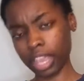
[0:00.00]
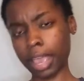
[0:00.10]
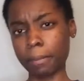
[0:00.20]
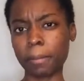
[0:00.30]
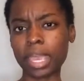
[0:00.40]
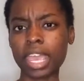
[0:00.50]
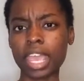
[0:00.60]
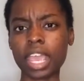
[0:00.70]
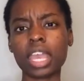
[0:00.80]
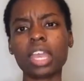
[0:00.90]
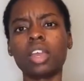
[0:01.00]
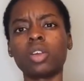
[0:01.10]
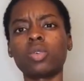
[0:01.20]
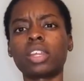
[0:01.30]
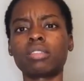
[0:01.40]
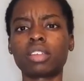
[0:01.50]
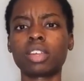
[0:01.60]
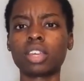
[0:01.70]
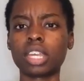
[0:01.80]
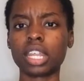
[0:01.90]
Got my bag or whatever,
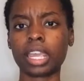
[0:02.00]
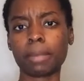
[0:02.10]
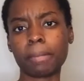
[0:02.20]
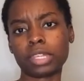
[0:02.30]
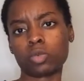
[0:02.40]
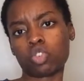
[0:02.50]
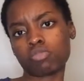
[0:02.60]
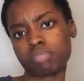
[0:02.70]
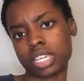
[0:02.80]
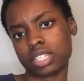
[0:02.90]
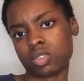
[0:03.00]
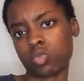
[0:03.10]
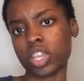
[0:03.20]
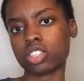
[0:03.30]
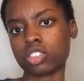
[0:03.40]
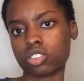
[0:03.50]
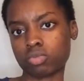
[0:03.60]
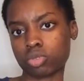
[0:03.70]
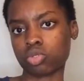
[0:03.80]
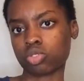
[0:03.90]
and like I'm about to walk past the white
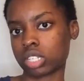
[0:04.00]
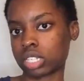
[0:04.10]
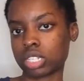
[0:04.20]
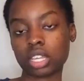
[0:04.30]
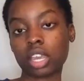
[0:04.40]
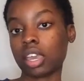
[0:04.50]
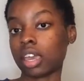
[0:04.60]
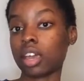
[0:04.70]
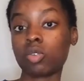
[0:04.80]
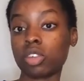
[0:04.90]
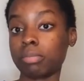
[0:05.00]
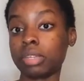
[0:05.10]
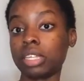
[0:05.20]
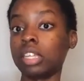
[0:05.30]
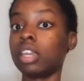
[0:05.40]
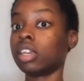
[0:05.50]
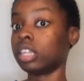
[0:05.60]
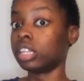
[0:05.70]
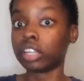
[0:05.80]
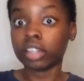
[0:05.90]
shirt bulls because I don't want to be
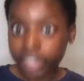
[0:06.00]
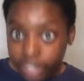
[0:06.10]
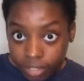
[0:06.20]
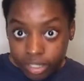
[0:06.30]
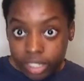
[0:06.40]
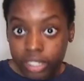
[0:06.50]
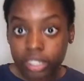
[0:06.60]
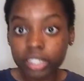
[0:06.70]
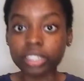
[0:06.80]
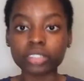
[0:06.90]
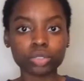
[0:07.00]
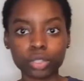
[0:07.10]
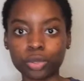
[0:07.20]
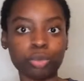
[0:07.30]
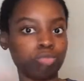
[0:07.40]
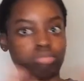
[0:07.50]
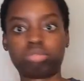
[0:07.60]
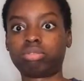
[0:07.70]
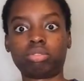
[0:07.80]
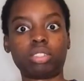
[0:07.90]
near none of it, because you know,
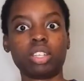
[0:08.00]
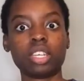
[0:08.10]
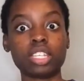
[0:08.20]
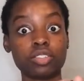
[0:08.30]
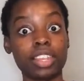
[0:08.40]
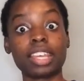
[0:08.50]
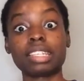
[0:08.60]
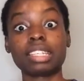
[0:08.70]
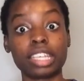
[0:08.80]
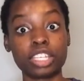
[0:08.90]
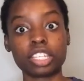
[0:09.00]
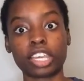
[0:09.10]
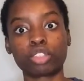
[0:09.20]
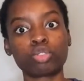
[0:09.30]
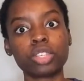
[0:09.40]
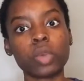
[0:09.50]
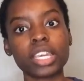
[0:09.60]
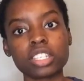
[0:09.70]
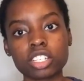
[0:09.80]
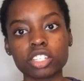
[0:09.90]
it's like I said, it's like three
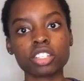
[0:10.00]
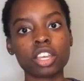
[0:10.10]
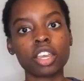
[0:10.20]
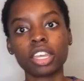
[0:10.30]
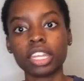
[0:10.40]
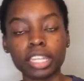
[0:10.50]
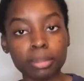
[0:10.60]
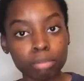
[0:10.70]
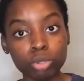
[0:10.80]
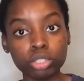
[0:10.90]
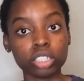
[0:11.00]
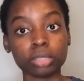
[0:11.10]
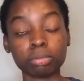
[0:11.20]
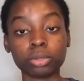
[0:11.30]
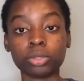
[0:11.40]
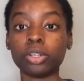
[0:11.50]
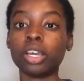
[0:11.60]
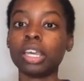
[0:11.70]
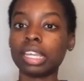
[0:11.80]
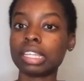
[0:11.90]
white shirts and then the blue shirt bull,
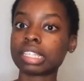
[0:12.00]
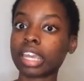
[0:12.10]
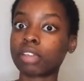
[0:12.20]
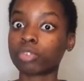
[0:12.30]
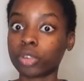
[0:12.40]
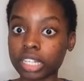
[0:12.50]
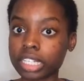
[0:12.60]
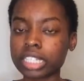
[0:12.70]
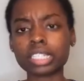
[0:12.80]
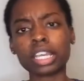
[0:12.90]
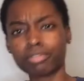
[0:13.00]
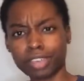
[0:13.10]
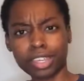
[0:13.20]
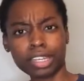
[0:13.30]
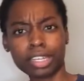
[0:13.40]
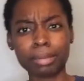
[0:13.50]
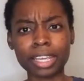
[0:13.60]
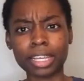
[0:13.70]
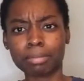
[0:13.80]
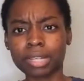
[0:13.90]
and it's like four niggas fighting in the
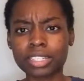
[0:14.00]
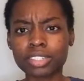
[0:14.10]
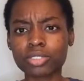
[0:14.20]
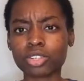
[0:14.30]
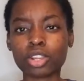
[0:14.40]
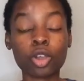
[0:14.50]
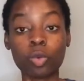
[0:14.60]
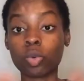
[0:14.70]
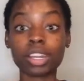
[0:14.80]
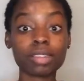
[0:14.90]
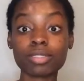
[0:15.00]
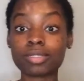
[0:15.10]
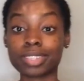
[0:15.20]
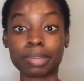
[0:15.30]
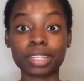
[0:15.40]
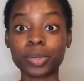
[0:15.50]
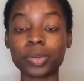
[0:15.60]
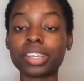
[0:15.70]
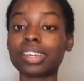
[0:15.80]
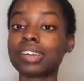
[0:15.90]
back of the bus or whatever is about to
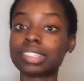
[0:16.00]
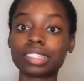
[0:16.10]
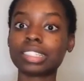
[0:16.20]
go down.